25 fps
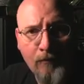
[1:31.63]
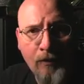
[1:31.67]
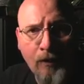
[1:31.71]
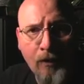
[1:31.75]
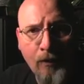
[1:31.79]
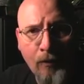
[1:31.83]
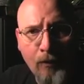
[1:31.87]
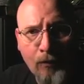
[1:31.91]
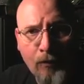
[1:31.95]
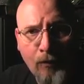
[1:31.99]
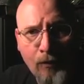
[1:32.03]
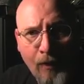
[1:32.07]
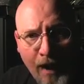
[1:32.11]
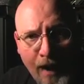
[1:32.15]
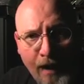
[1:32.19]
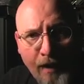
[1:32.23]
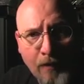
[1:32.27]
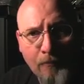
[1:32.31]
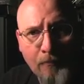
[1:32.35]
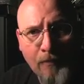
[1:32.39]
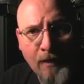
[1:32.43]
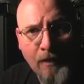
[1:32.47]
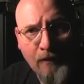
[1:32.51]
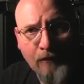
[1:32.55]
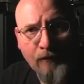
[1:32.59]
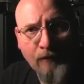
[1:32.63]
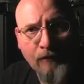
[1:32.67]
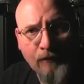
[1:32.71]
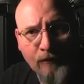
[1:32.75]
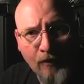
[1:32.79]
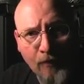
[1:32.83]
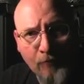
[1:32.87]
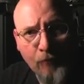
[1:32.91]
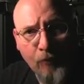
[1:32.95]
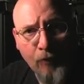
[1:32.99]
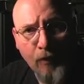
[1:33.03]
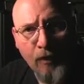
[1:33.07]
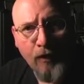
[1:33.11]
you know crank means
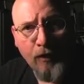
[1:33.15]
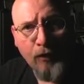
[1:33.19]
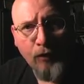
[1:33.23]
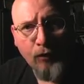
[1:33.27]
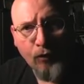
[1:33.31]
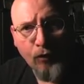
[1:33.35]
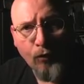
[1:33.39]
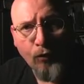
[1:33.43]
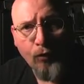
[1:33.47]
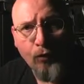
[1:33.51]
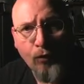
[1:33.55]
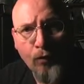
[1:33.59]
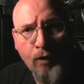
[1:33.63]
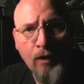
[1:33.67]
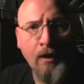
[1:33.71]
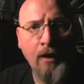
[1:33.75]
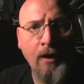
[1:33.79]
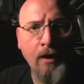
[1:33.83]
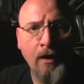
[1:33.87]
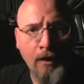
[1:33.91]
someone who